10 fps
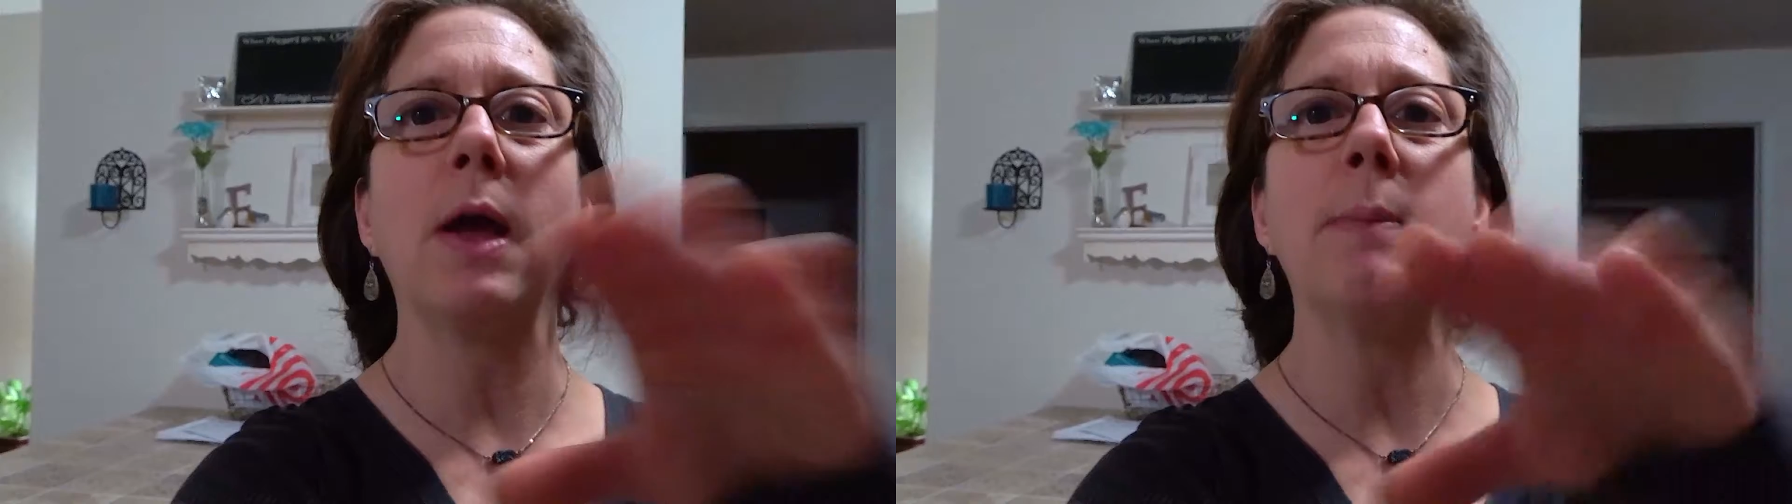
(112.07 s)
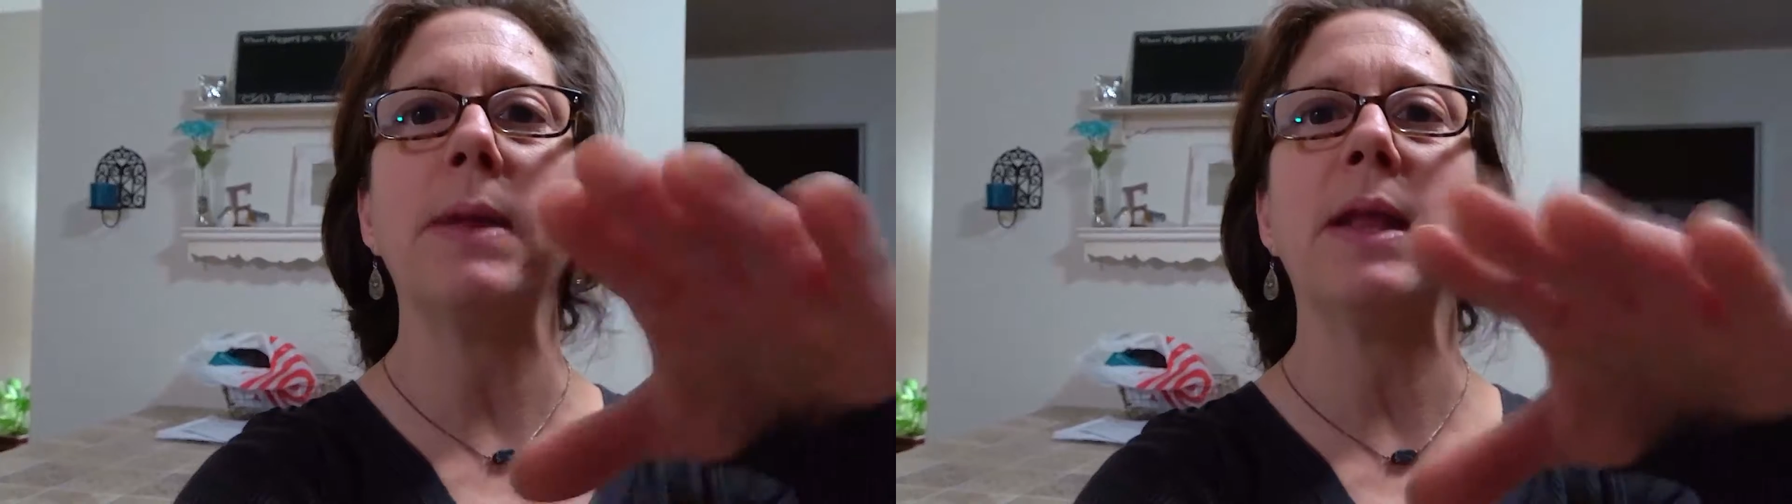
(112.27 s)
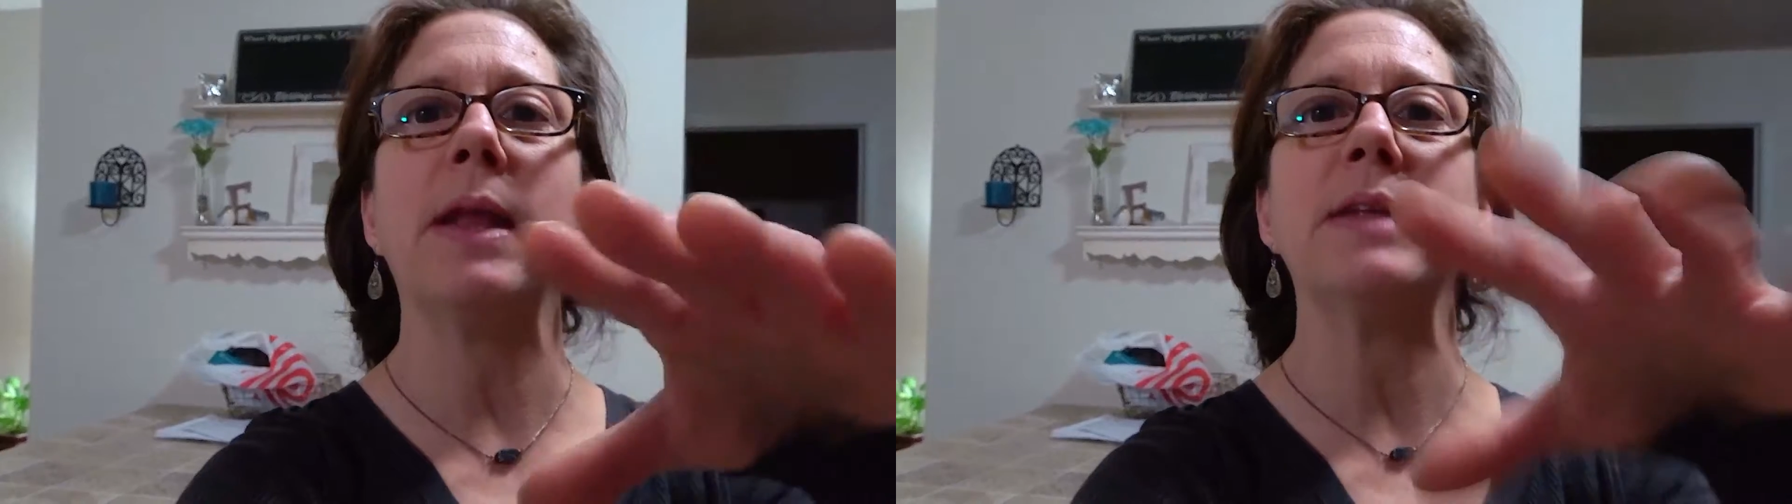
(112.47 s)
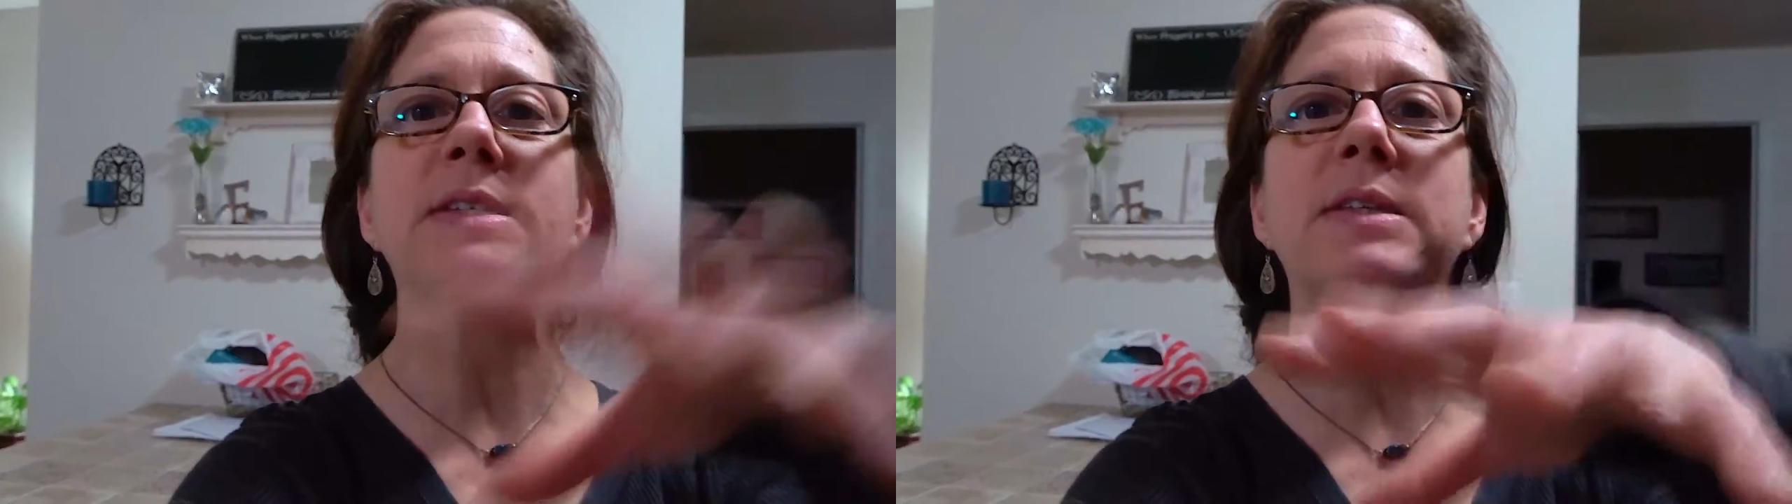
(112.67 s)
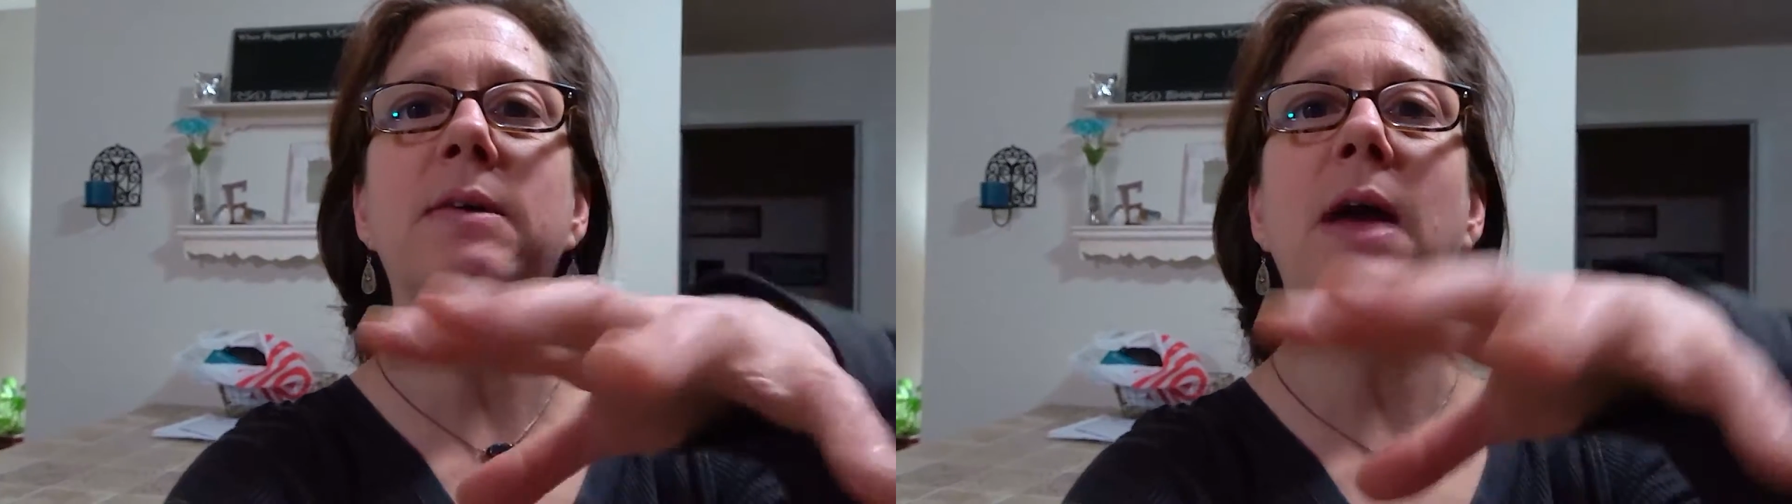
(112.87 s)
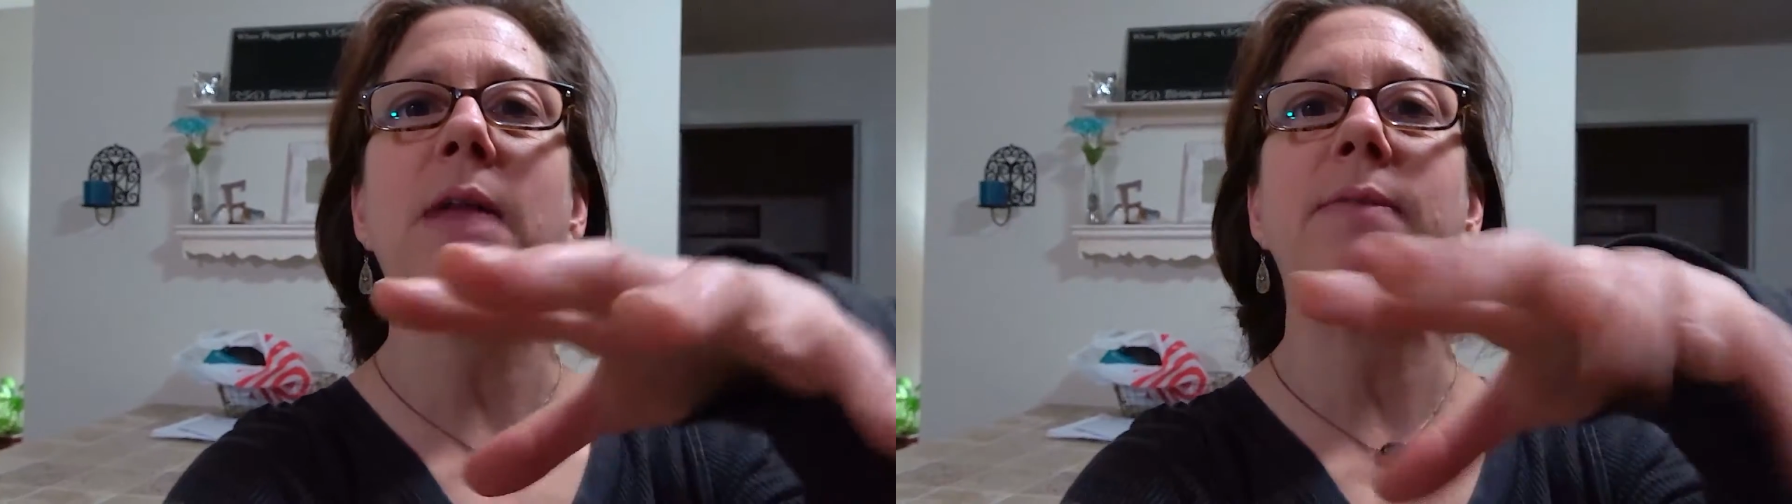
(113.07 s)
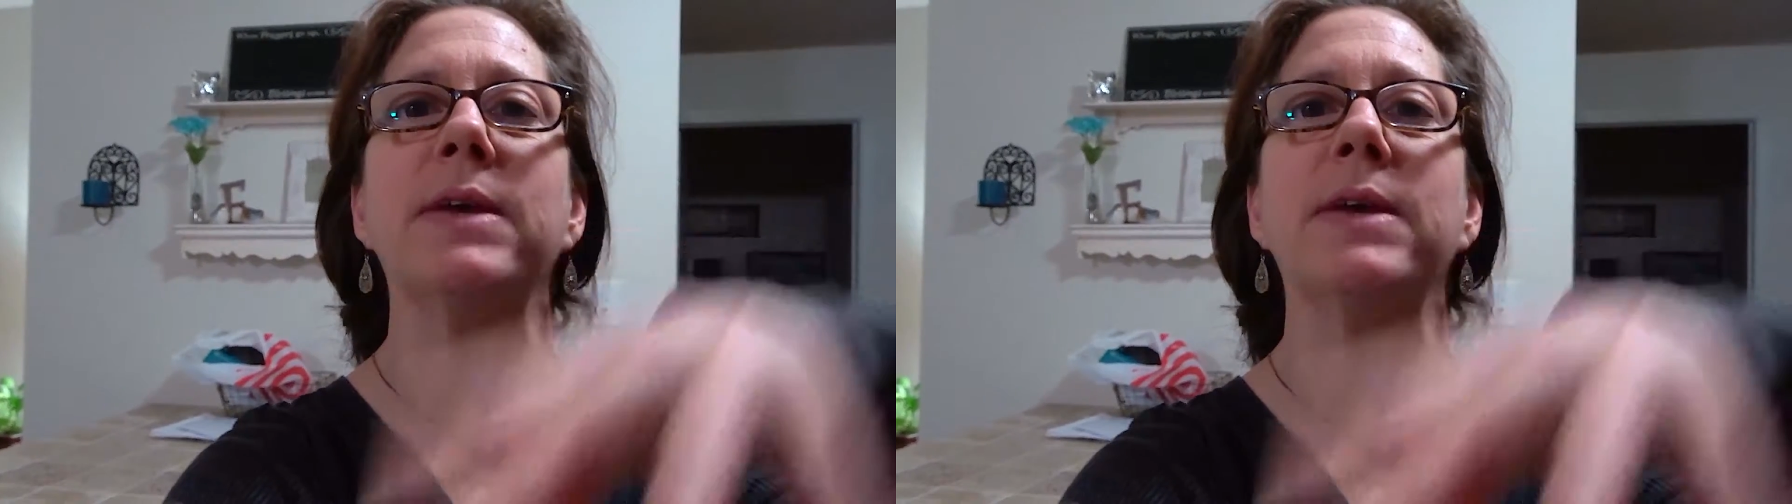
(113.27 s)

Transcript: I mean, and it still kind of